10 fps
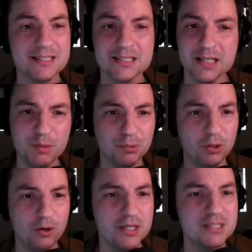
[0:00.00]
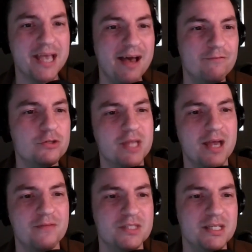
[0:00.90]
that some employees have used
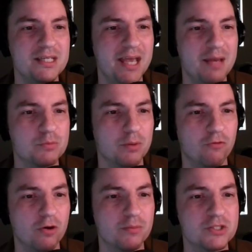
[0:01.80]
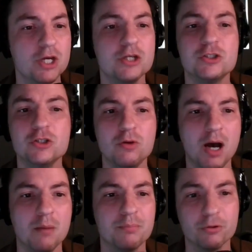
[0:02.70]
FC Games performance to
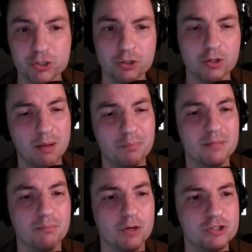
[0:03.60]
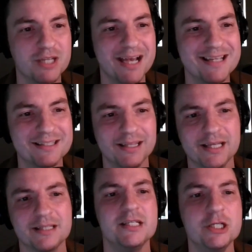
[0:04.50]
uh, procure company merchandise
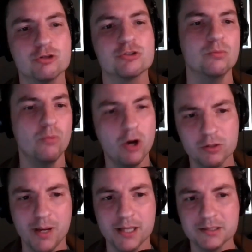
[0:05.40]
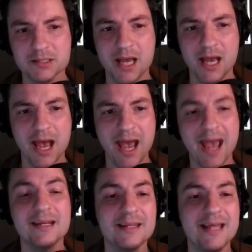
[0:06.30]
like t shirts and water bottles,
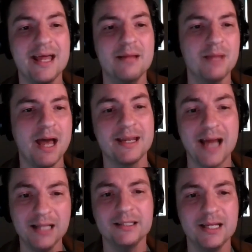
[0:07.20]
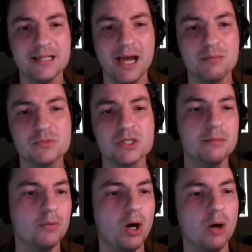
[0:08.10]
and that in, at holiday times,
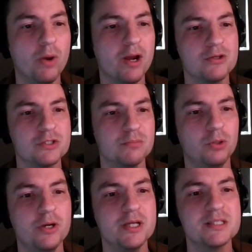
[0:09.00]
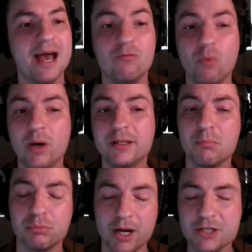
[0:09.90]
in, uh, warehouse employees have
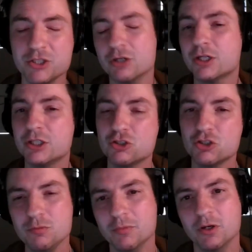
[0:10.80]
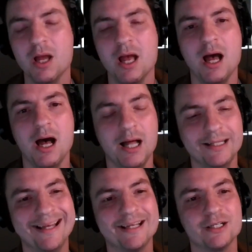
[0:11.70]
won pricier consumer
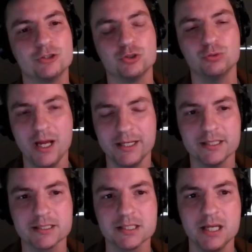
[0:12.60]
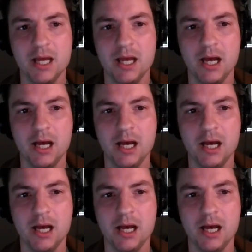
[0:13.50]
electronics